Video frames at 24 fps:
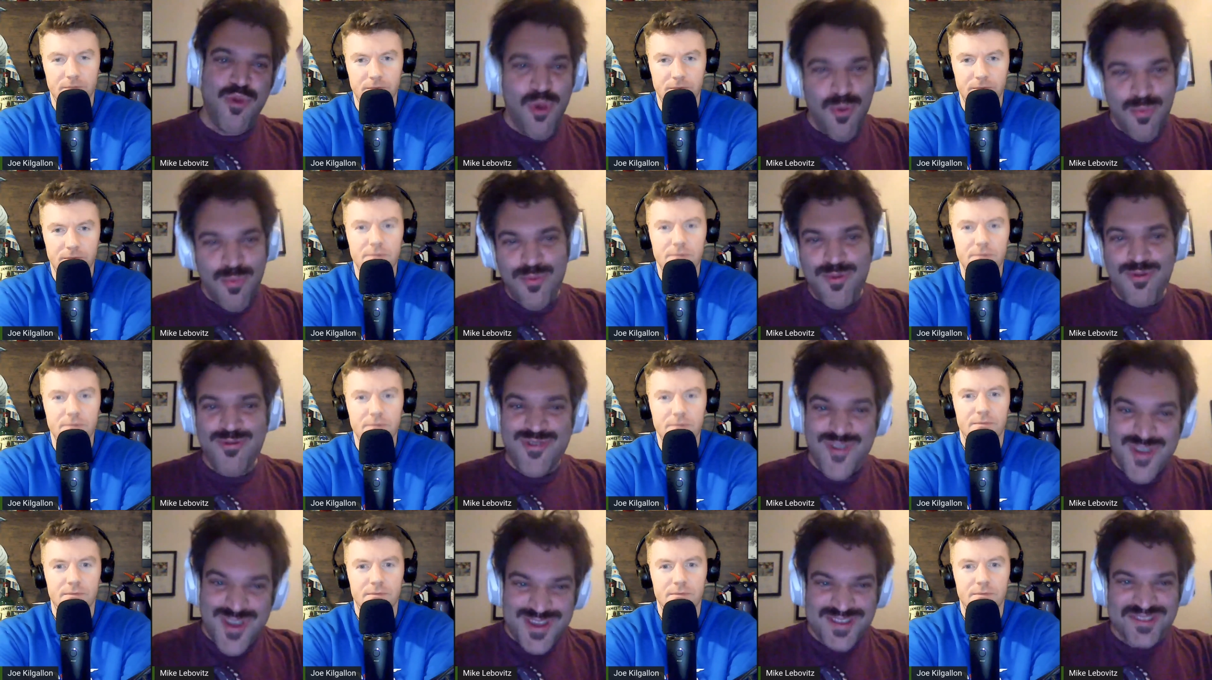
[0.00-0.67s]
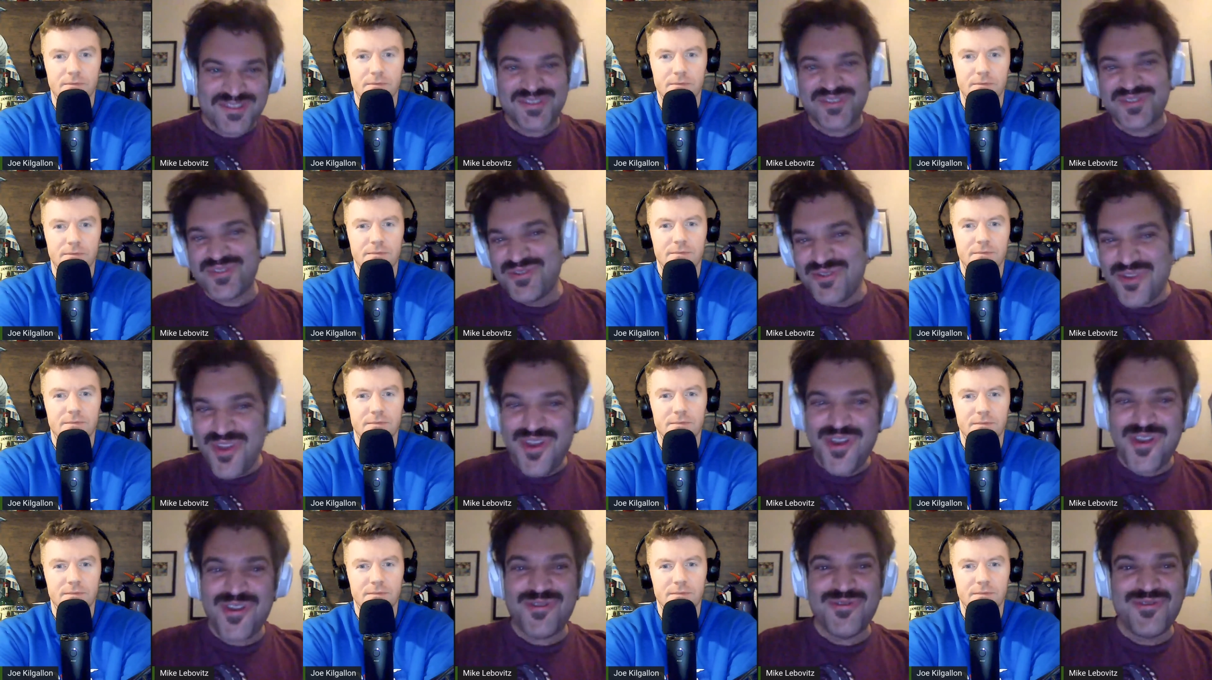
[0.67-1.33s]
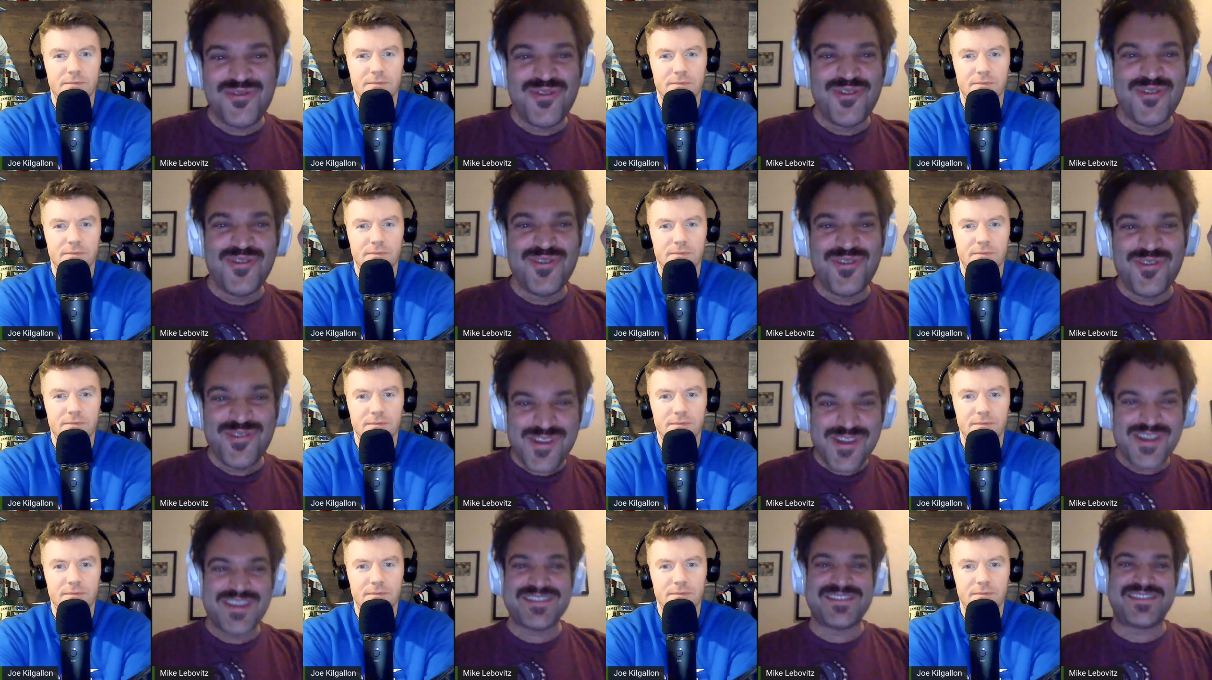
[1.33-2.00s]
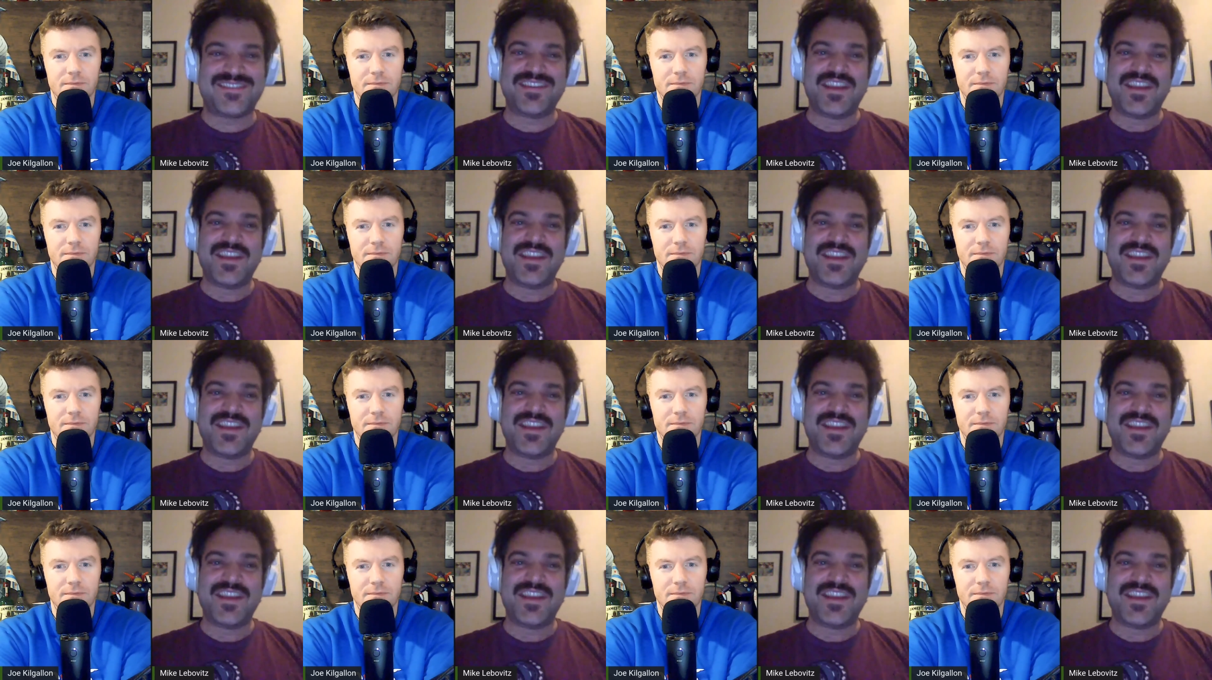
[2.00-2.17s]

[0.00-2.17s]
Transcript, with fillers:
Speaker 1: blah, this, blah, blah, this.